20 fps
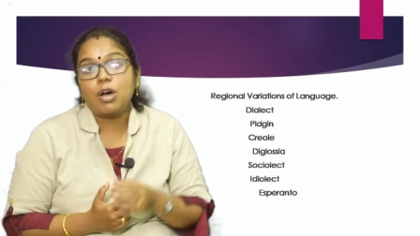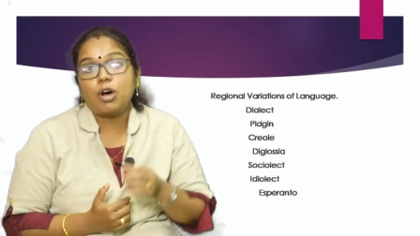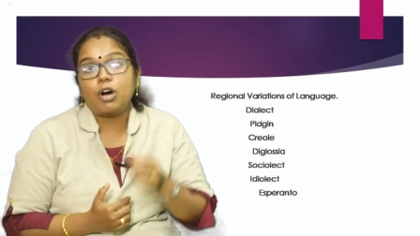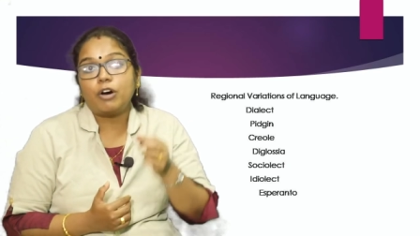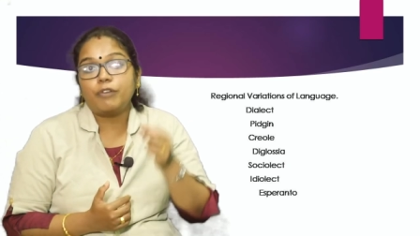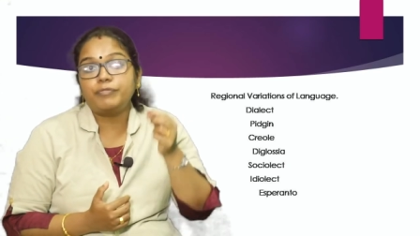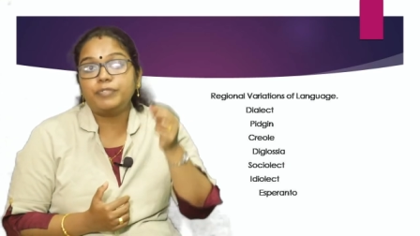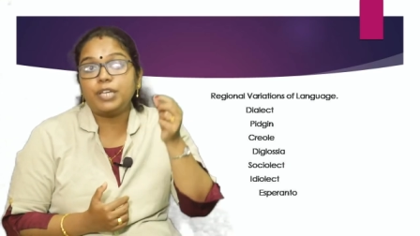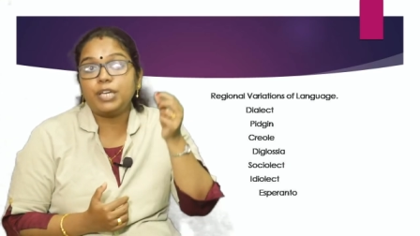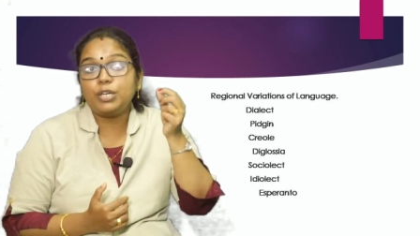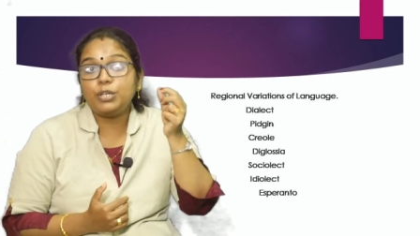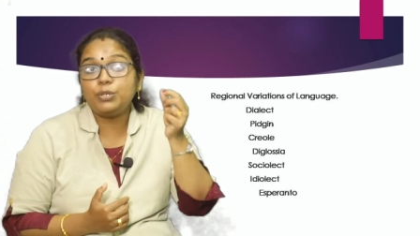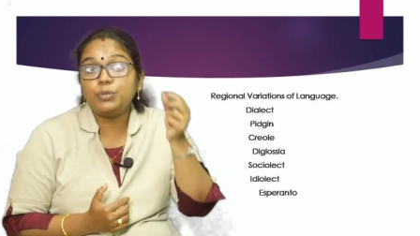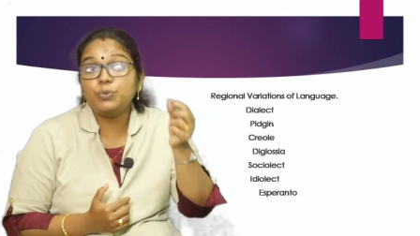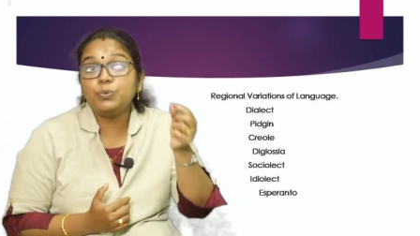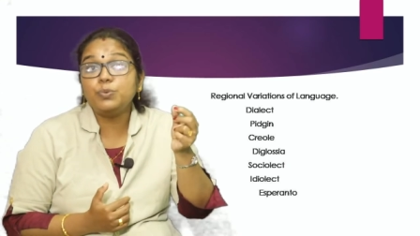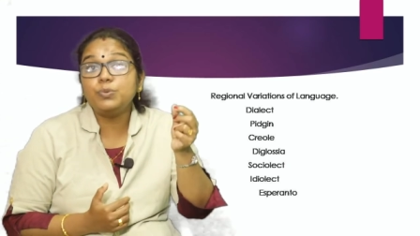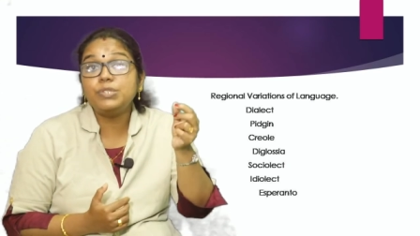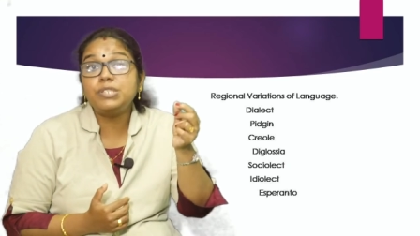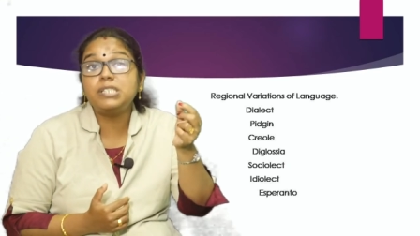of the
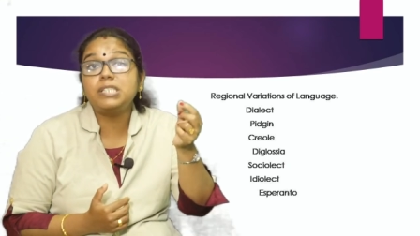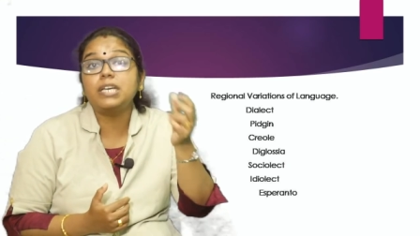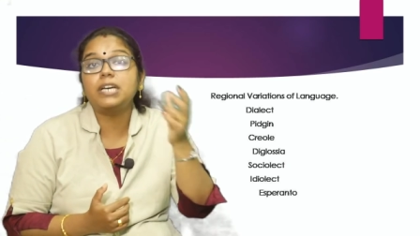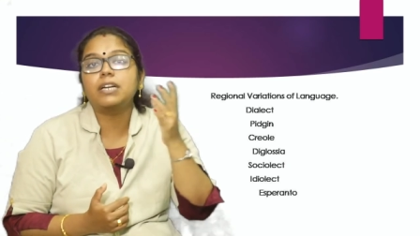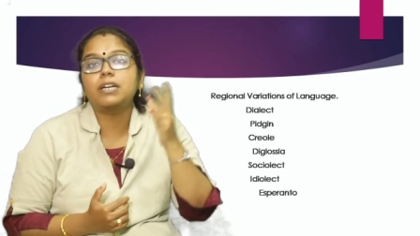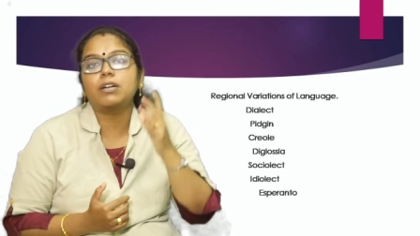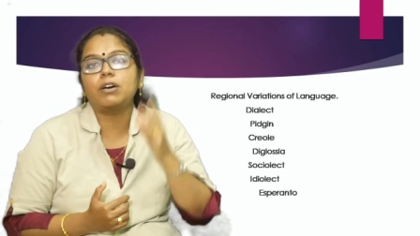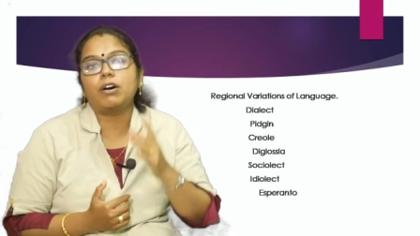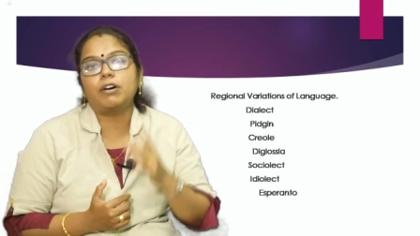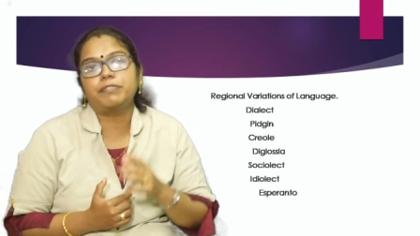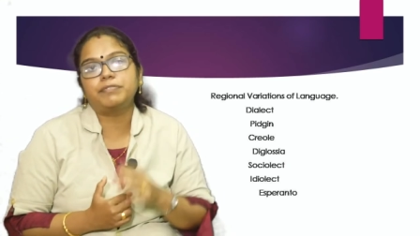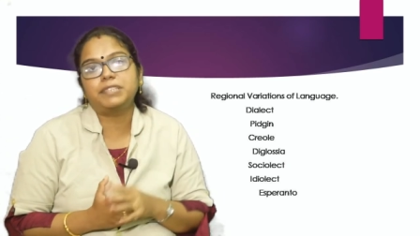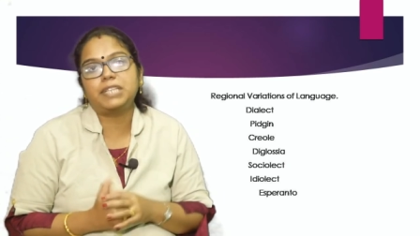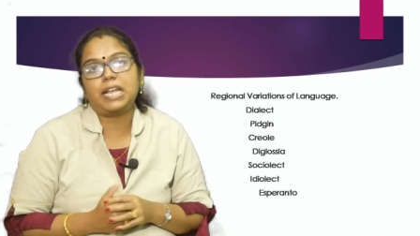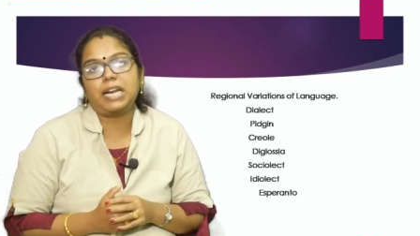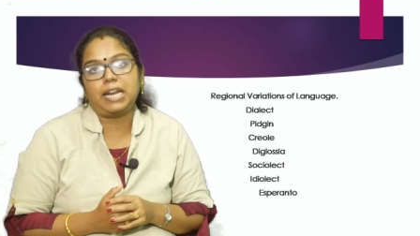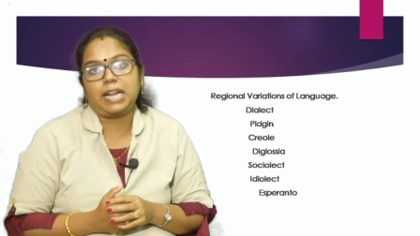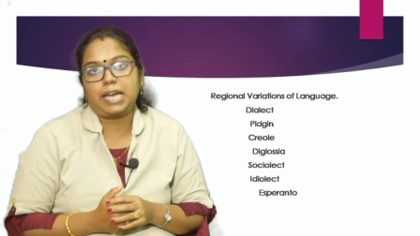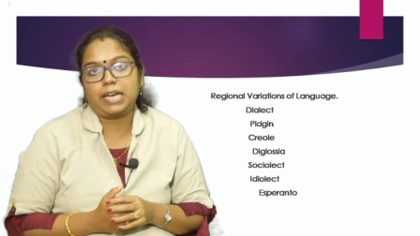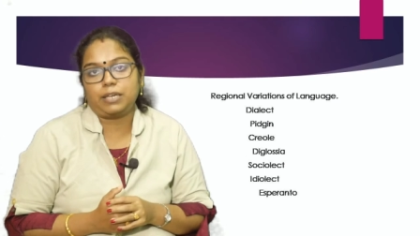user of
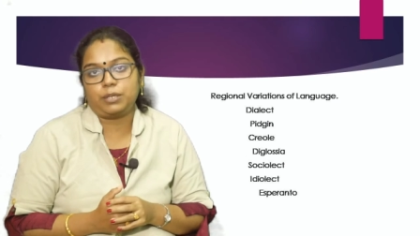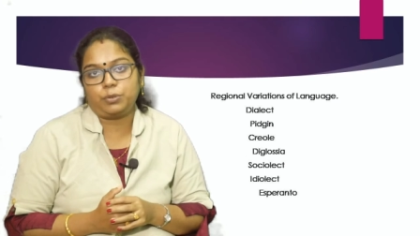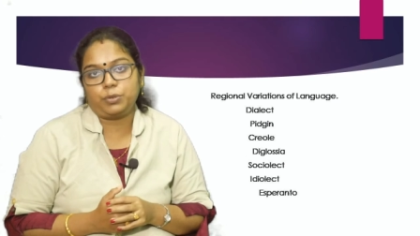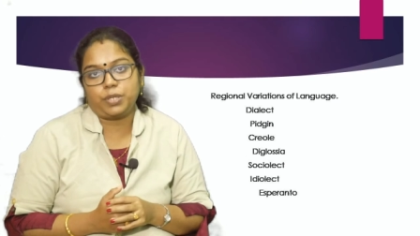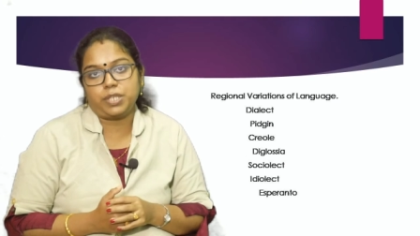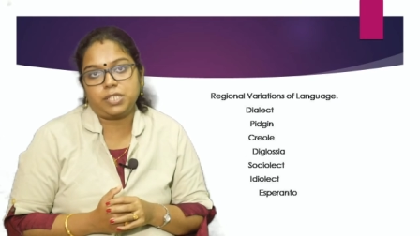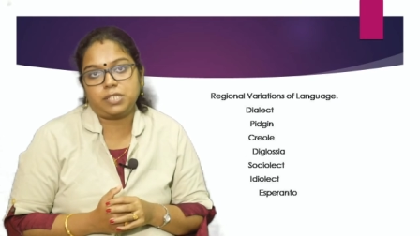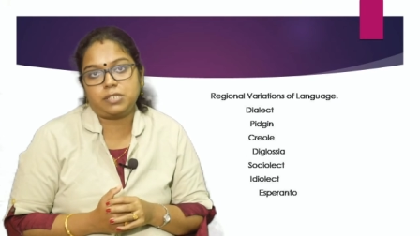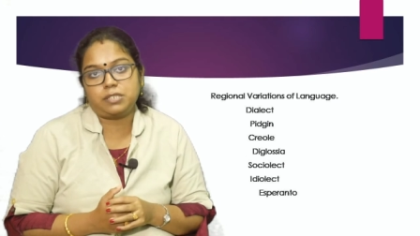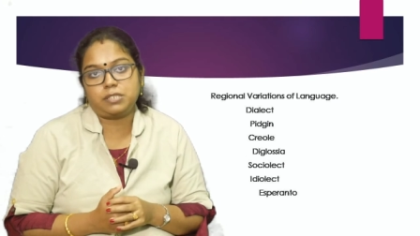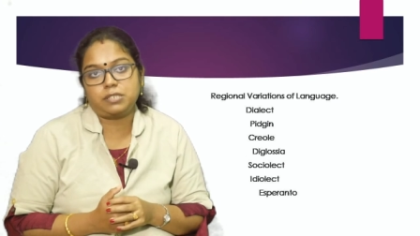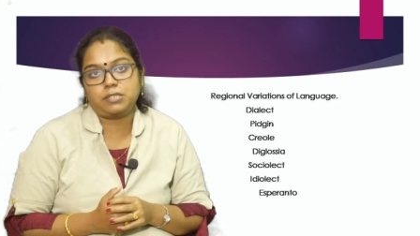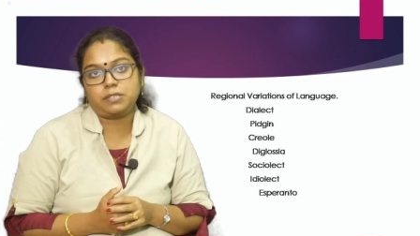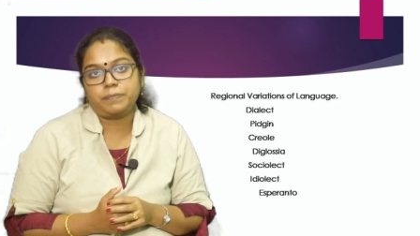the language.